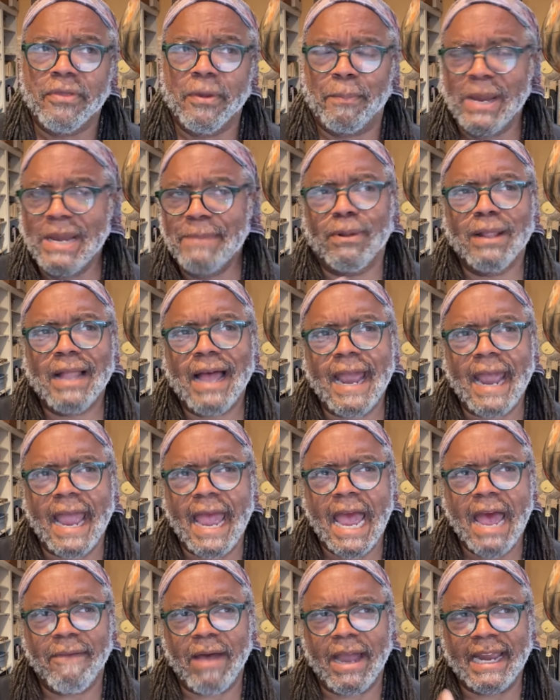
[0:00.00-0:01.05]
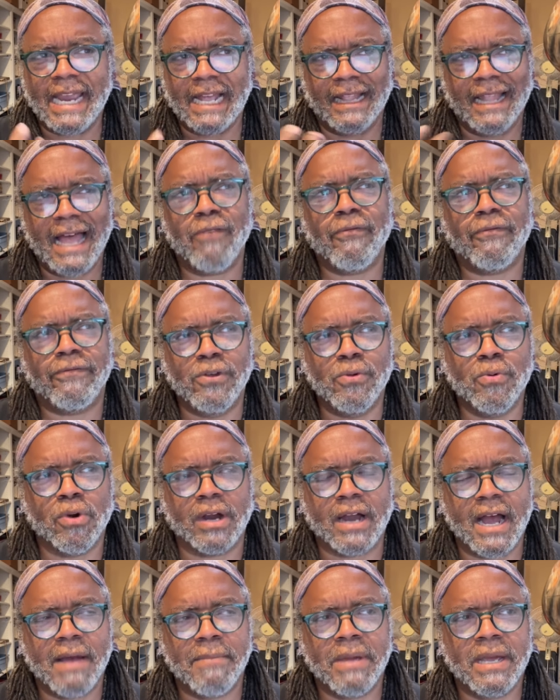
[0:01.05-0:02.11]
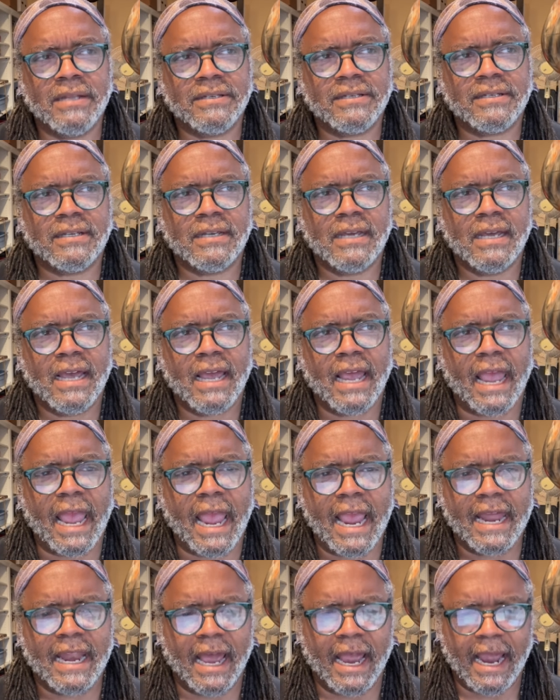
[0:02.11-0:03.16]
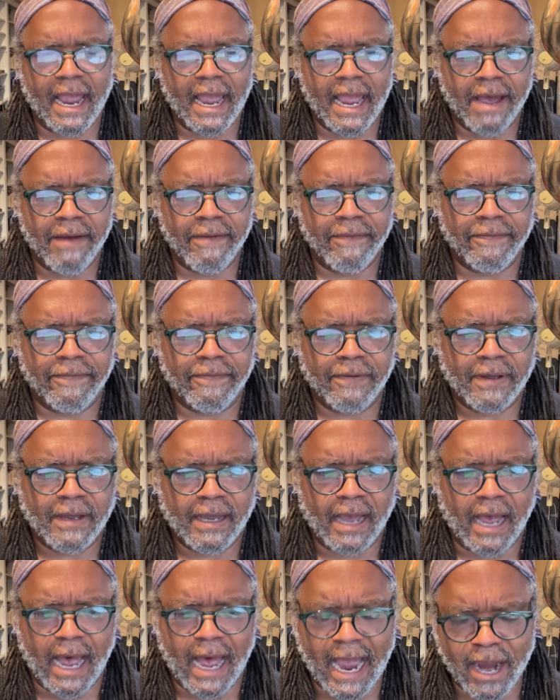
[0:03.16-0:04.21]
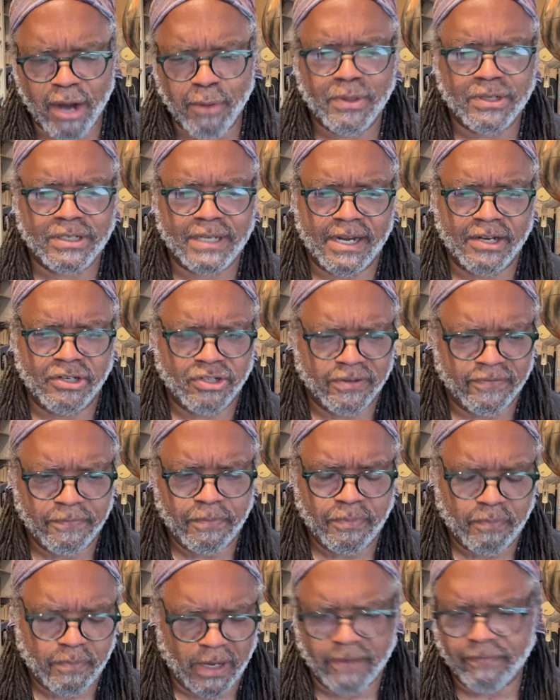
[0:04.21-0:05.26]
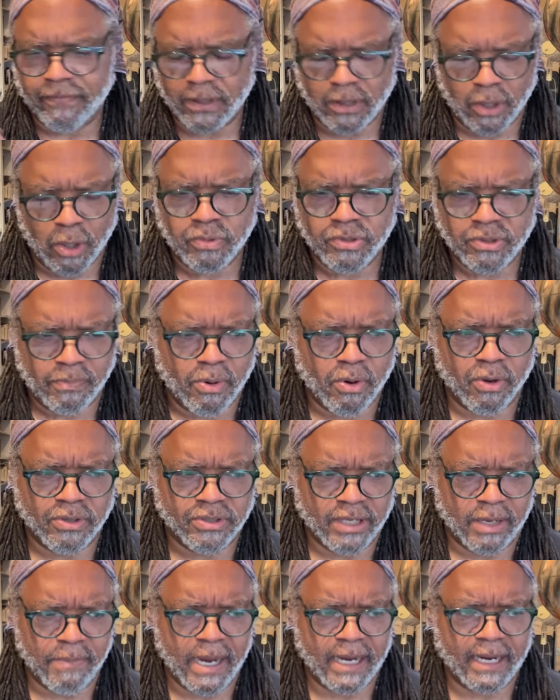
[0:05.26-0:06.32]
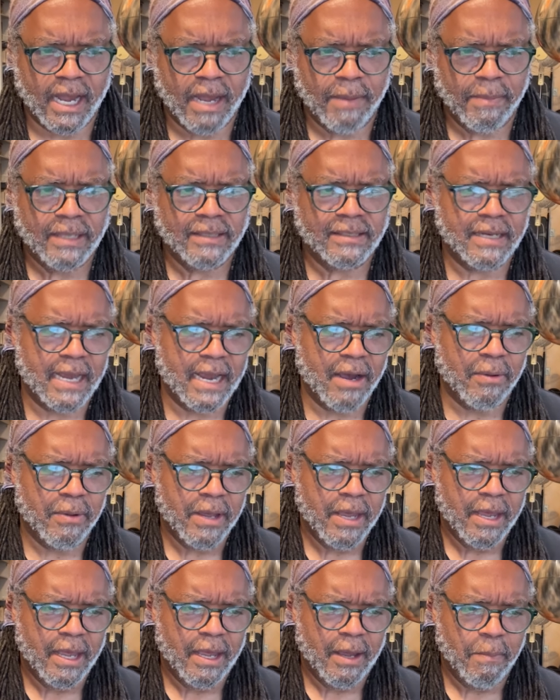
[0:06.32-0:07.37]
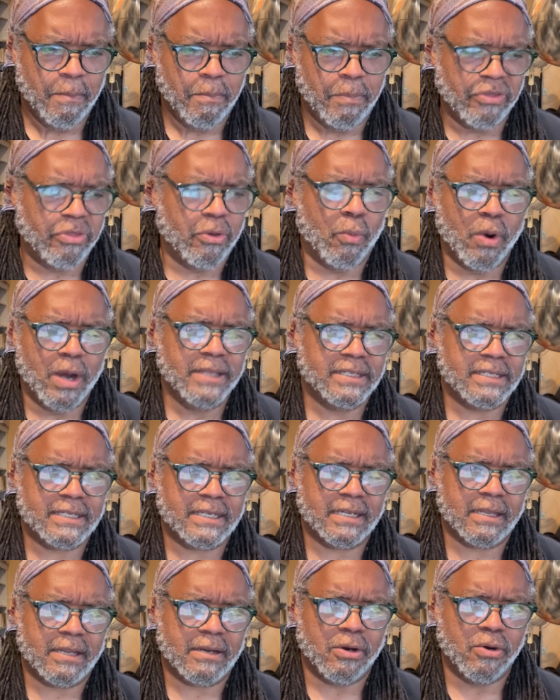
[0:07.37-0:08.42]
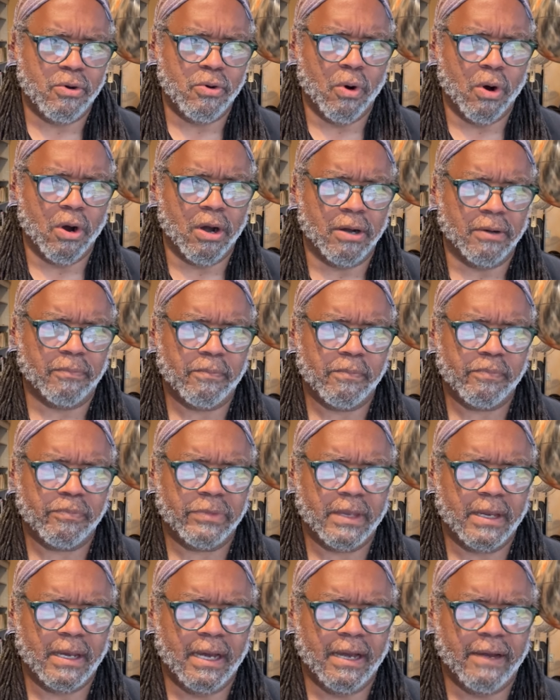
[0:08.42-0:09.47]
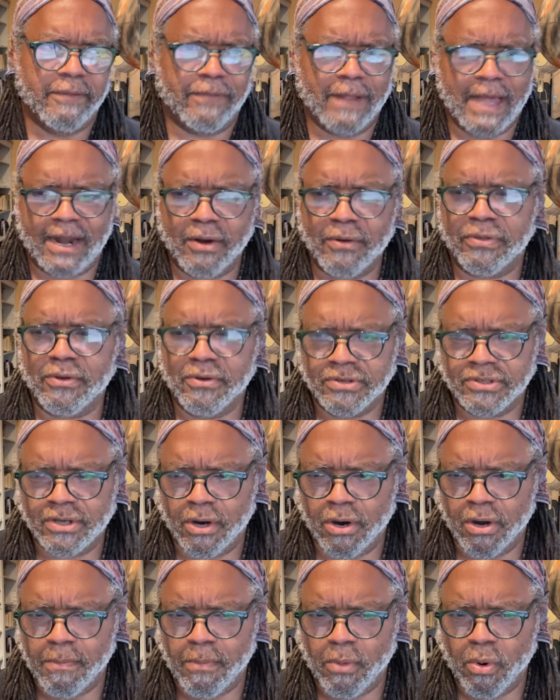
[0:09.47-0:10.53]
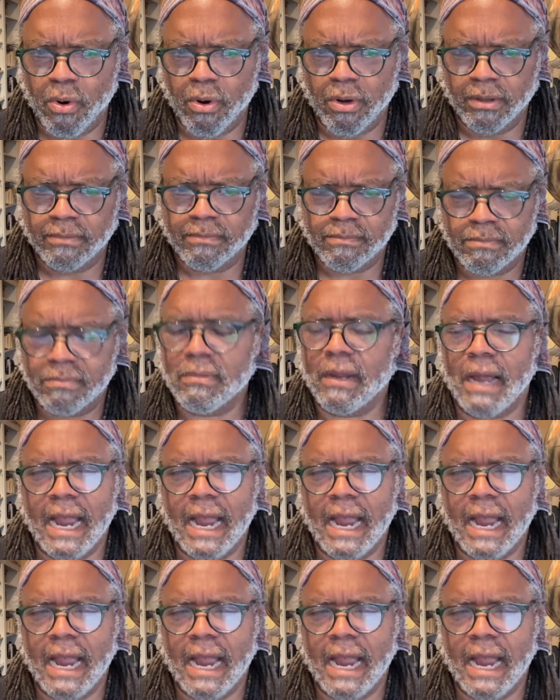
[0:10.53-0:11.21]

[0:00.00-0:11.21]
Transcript: The people I have, I get a lot fewer comments and I have a higher percentage of, of Globe supporters on my comments now. But the ones who are uh, flat earthers are more.